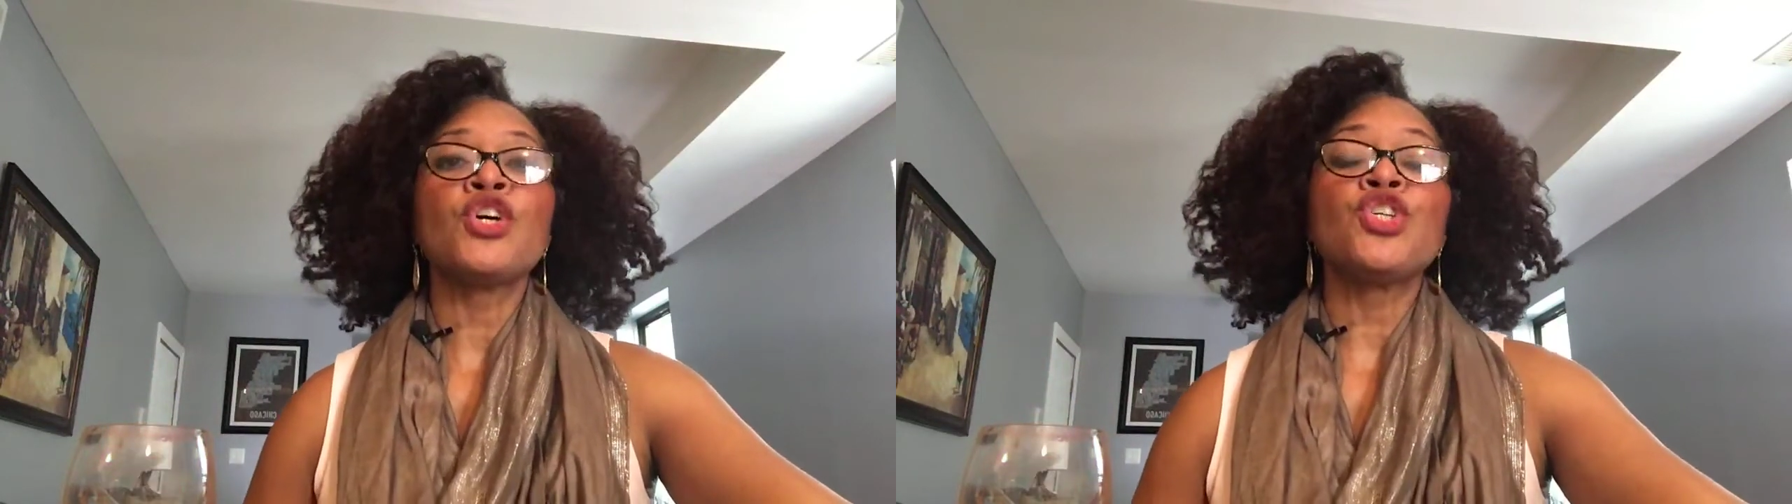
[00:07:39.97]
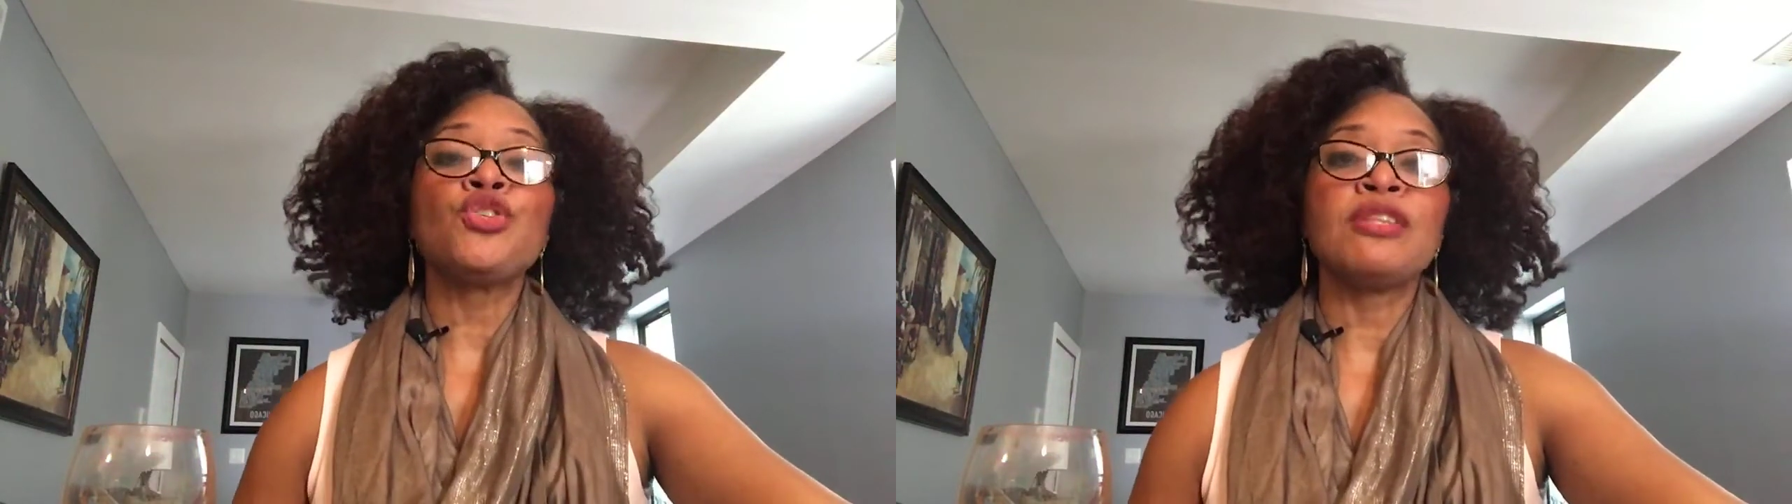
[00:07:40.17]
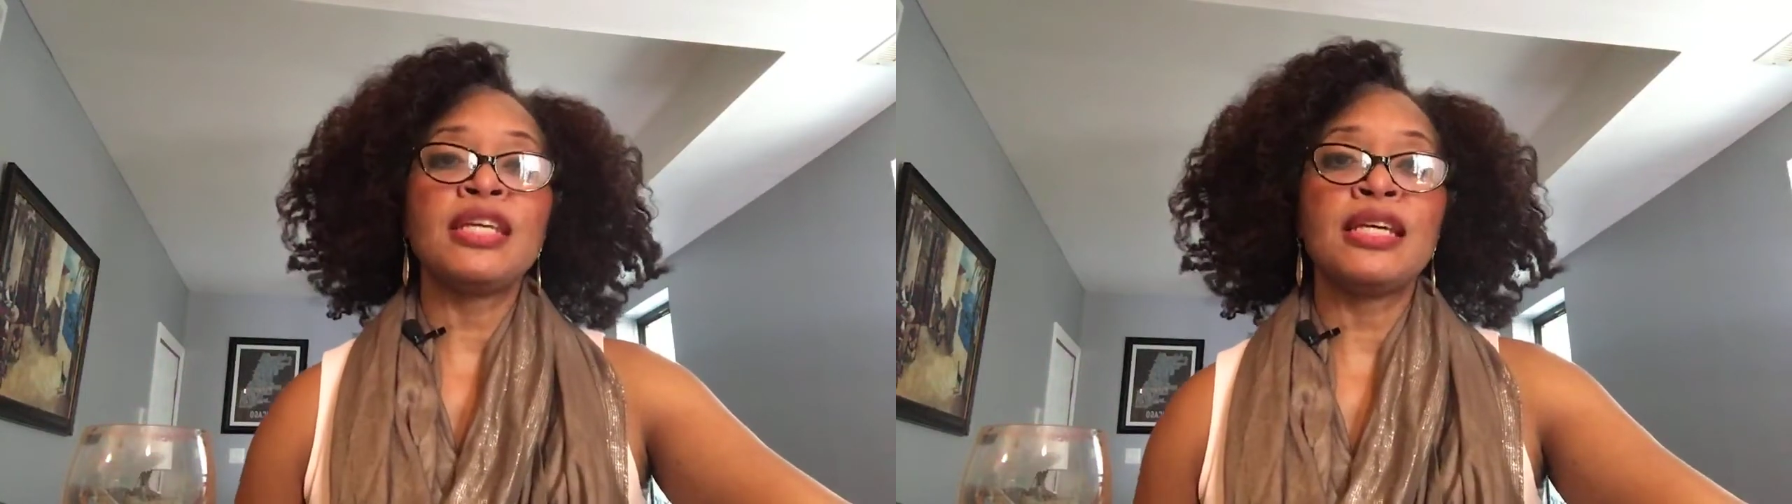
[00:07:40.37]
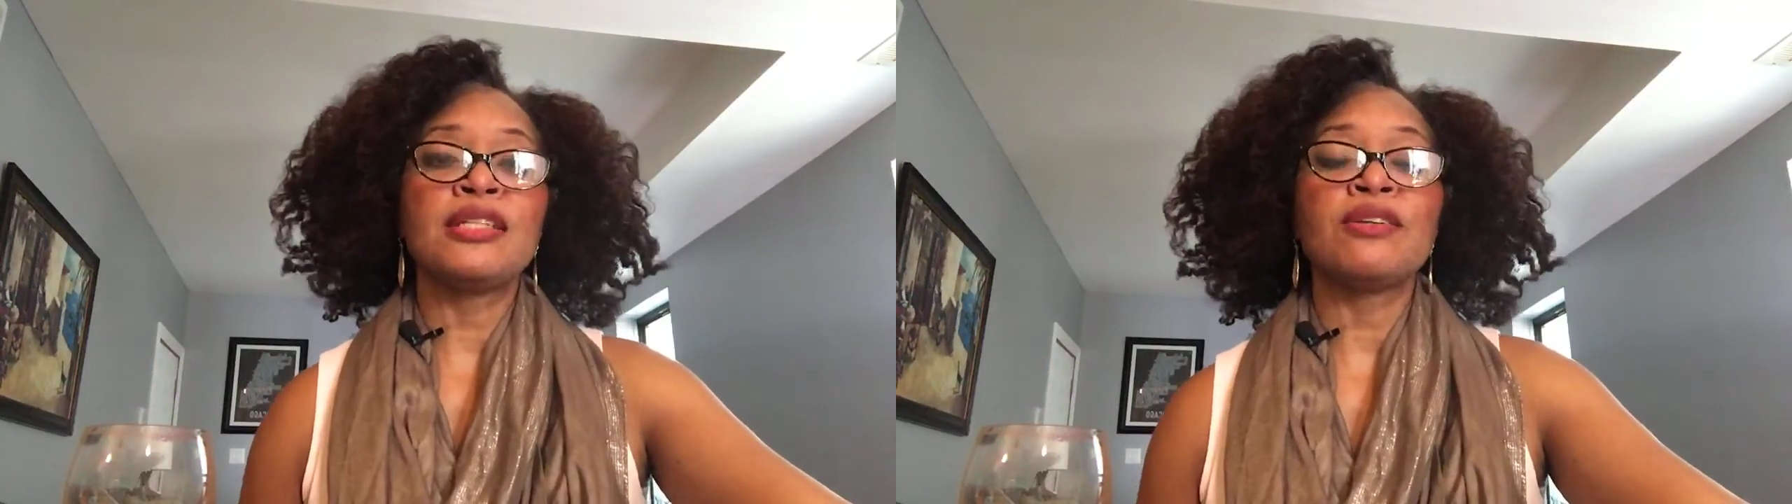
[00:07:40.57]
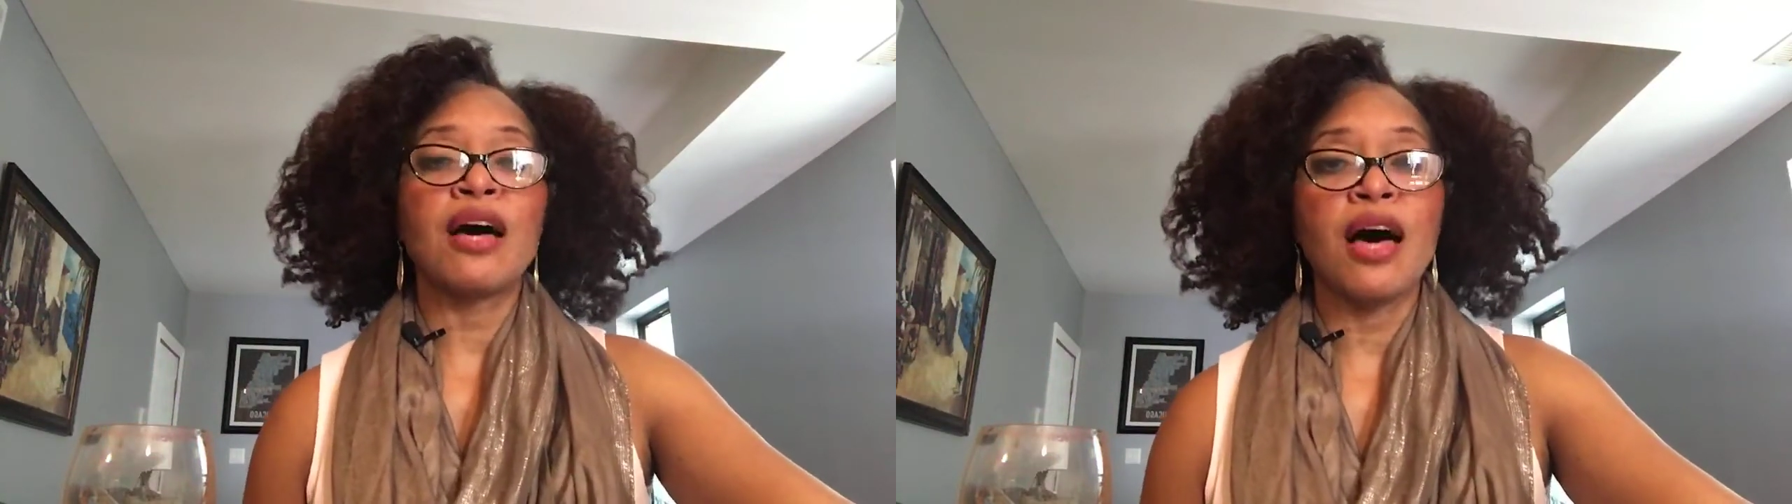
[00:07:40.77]
you need
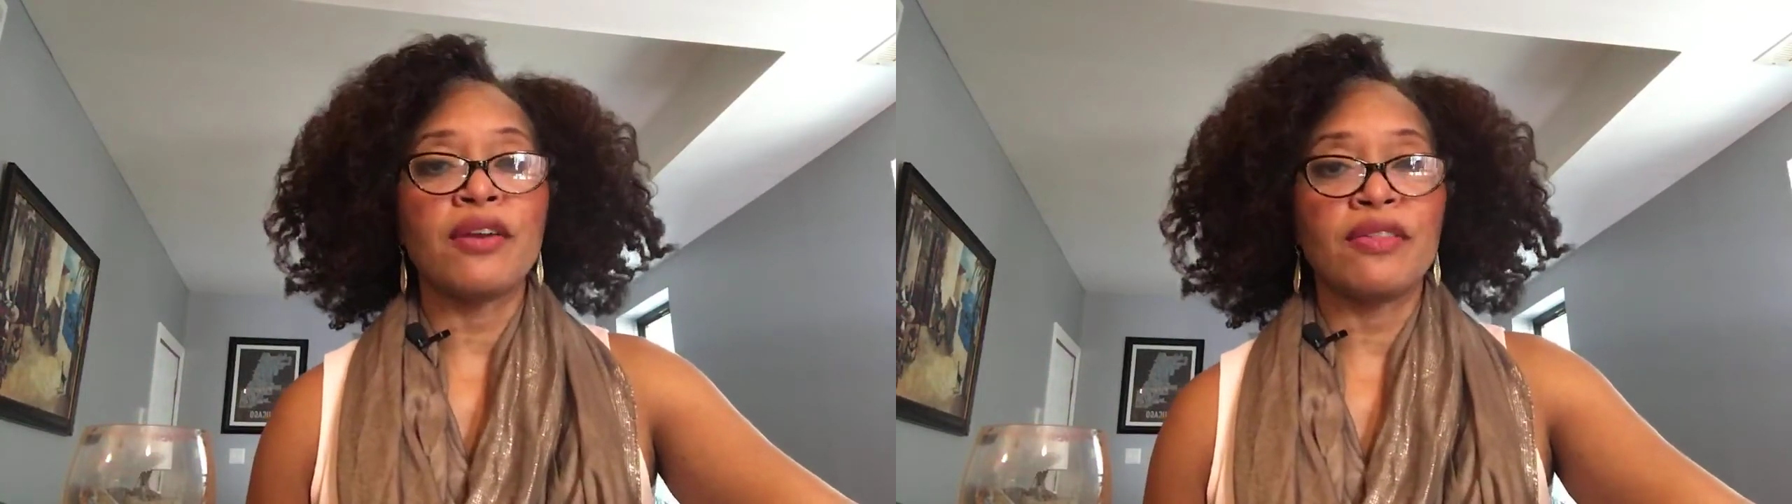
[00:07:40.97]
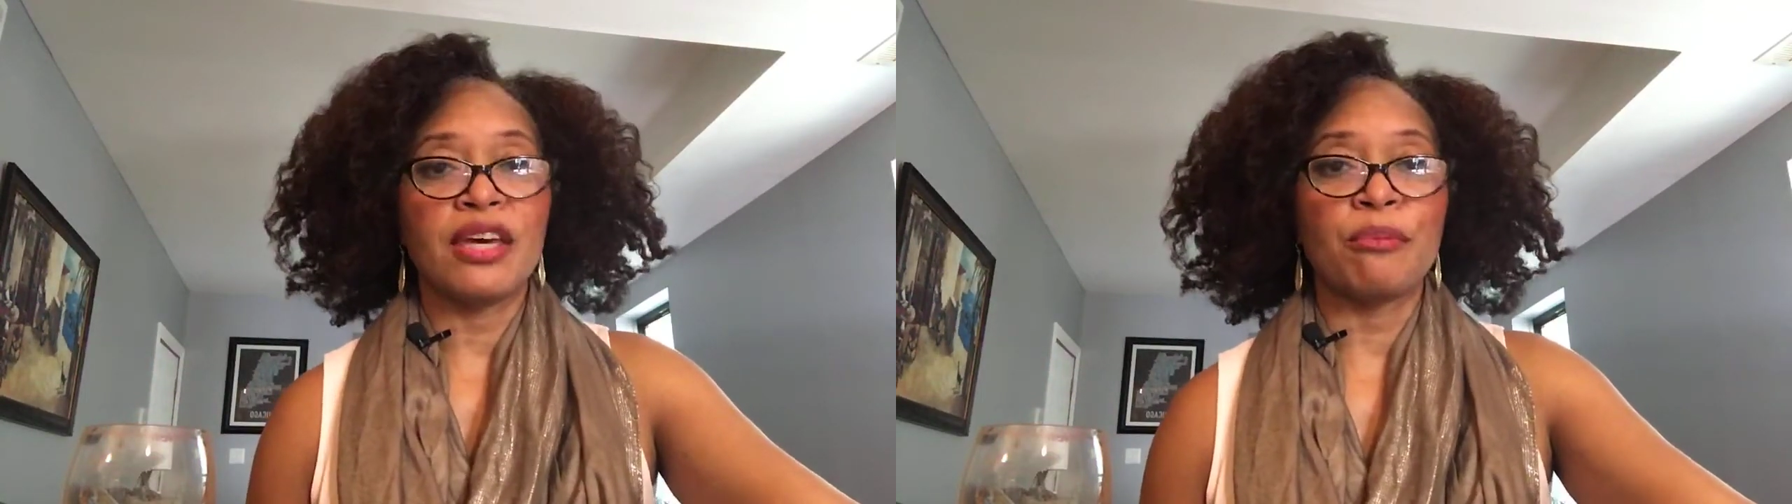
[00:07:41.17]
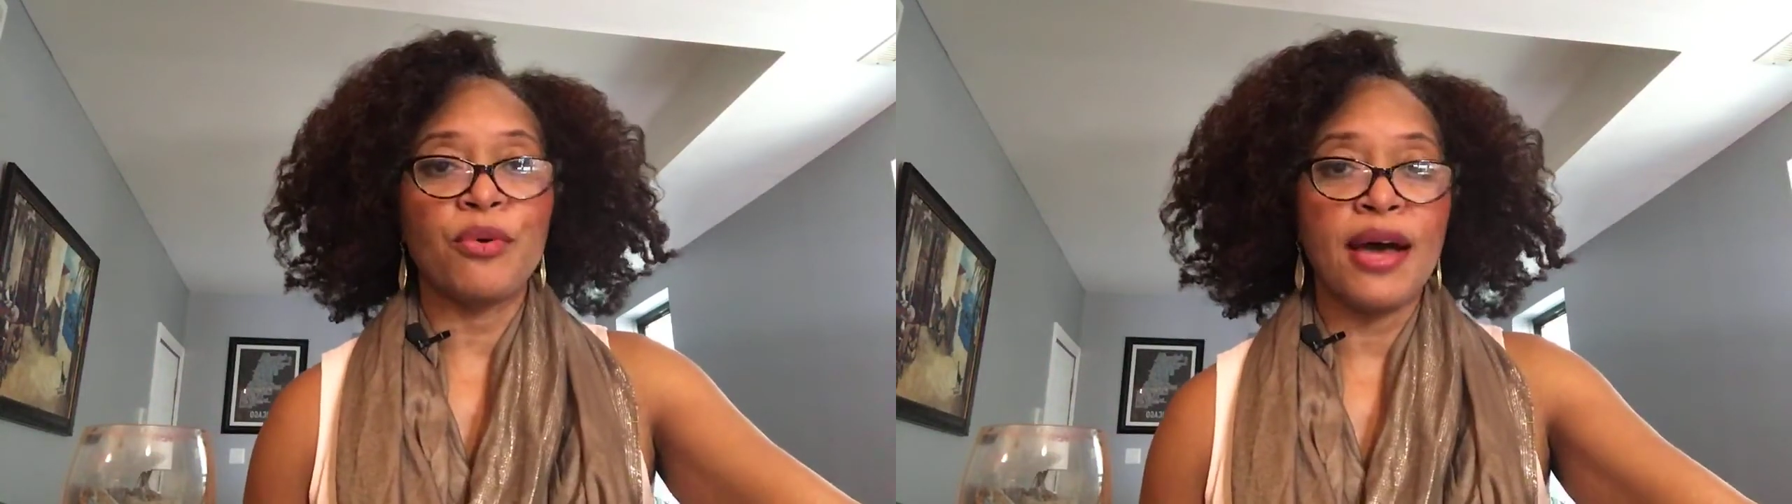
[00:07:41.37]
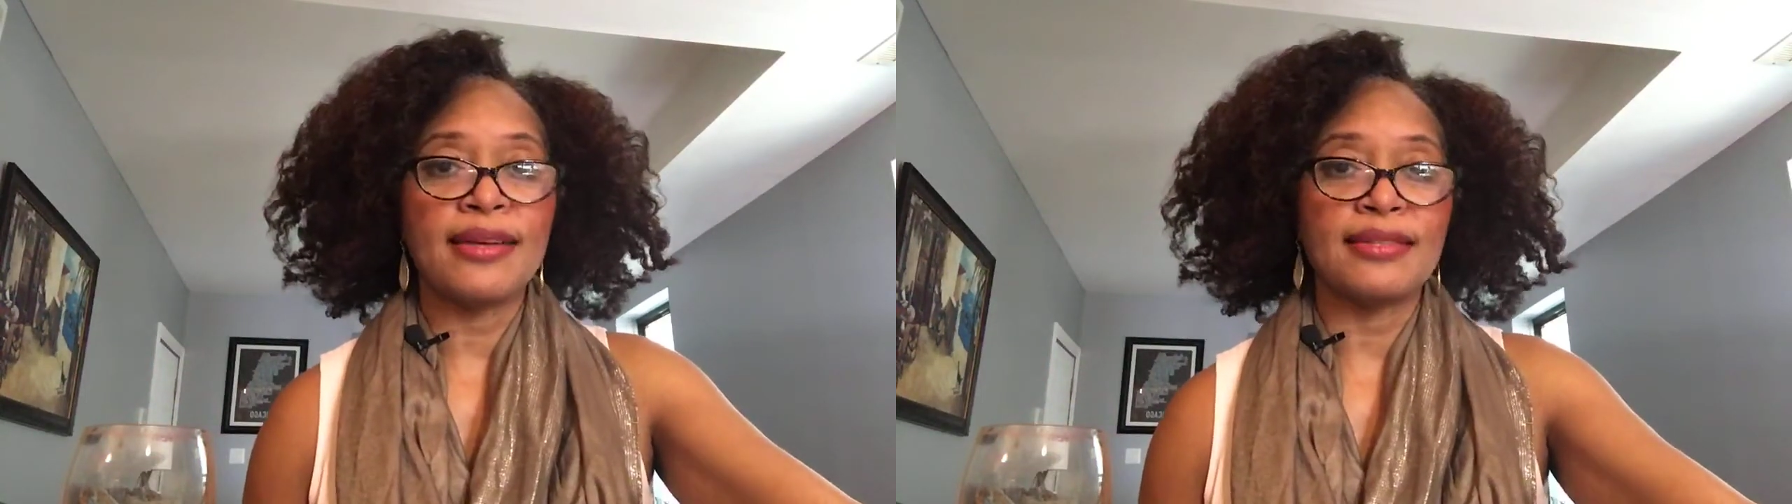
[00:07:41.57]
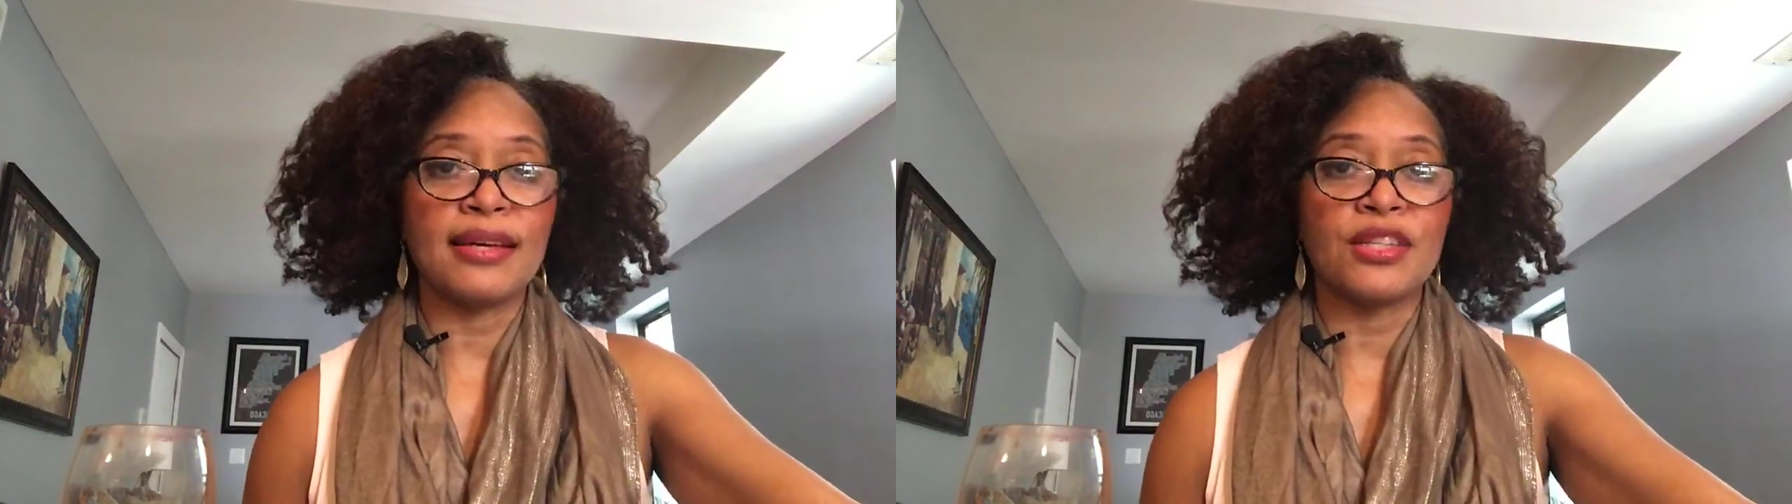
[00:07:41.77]
to honor that
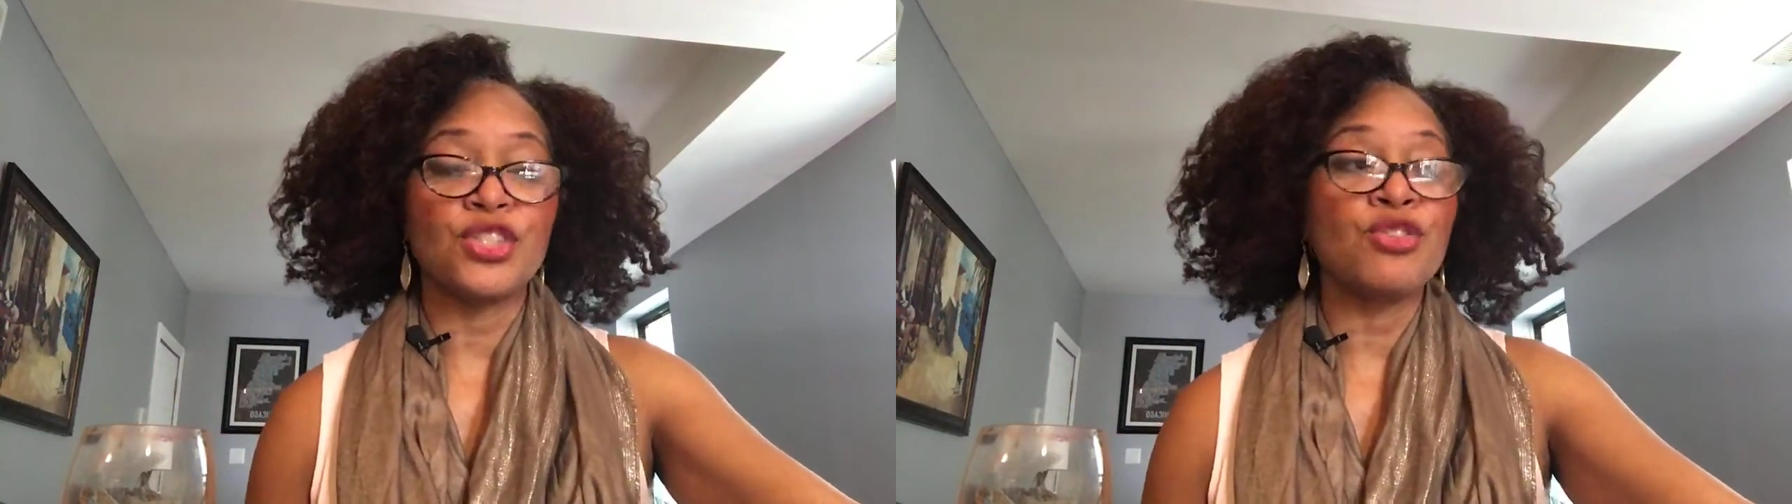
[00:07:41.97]
process.